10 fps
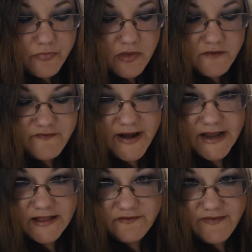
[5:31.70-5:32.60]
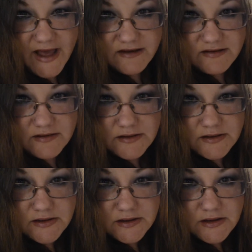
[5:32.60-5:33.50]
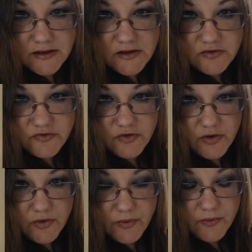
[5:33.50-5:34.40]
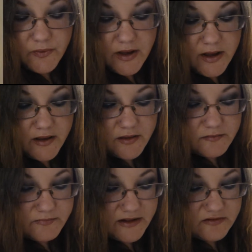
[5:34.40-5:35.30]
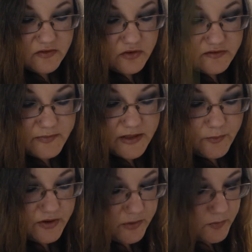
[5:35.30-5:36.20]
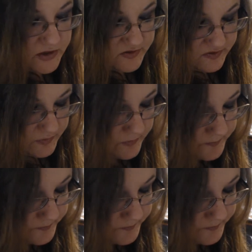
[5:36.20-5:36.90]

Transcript: fighting the fat. So that's ultimately what you want to do.